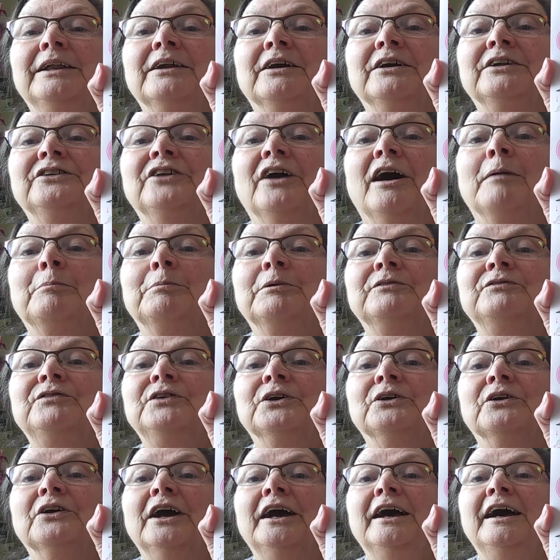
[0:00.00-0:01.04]
on top of
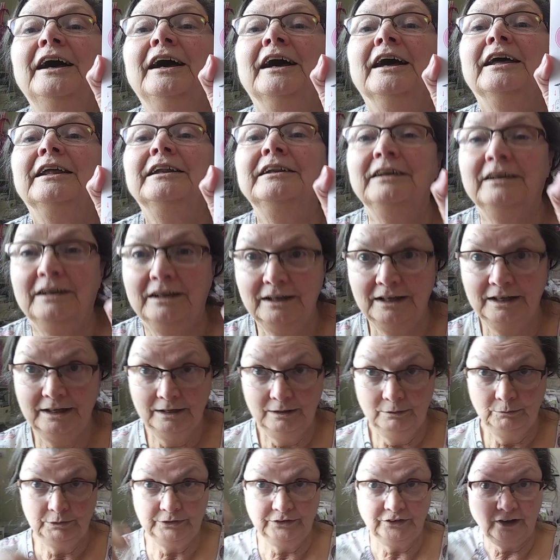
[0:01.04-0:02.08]
your head,
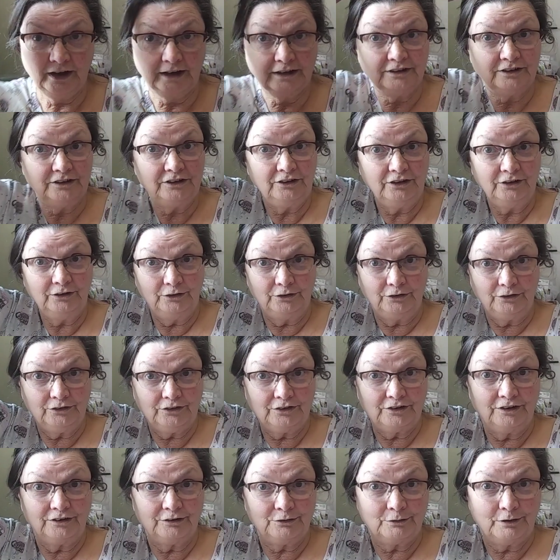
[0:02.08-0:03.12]
which I could use
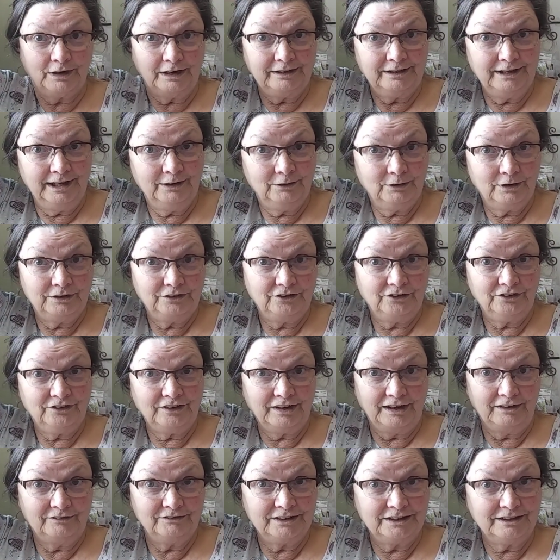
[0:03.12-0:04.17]
because right now I just
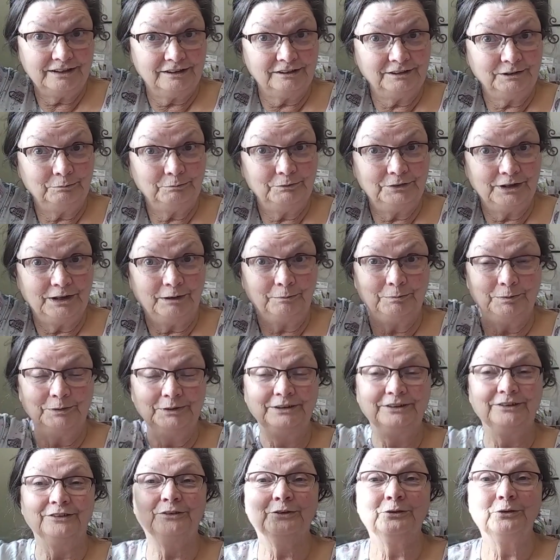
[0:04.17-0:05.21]
have it clipped up and
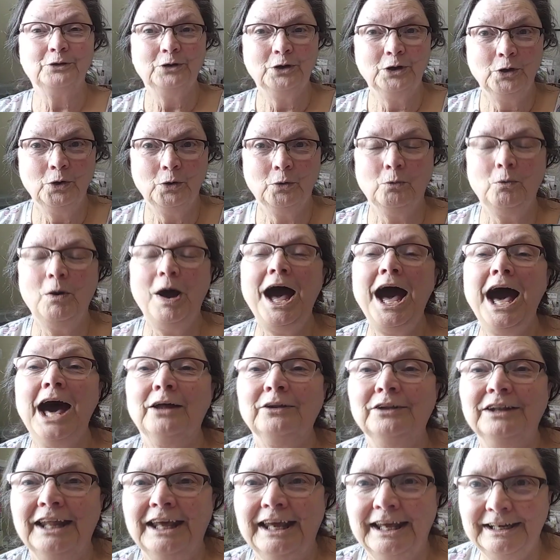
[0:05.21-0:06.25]
it's Wild
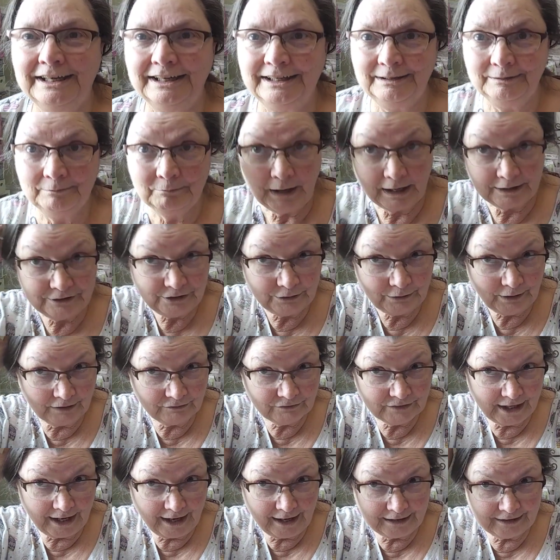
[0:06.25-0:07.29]
lady. I do have
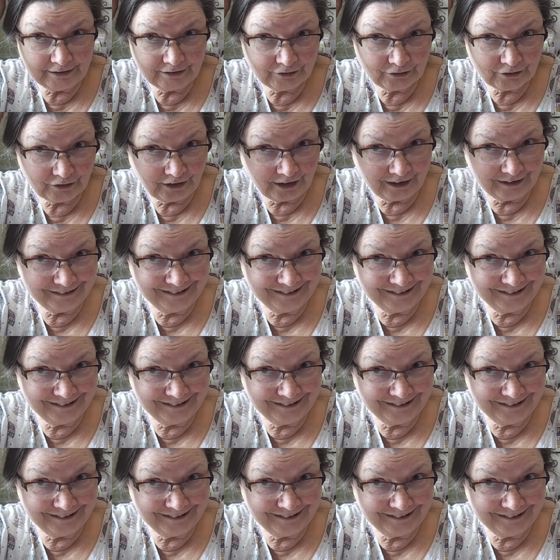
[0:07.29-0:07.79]
cat ears on.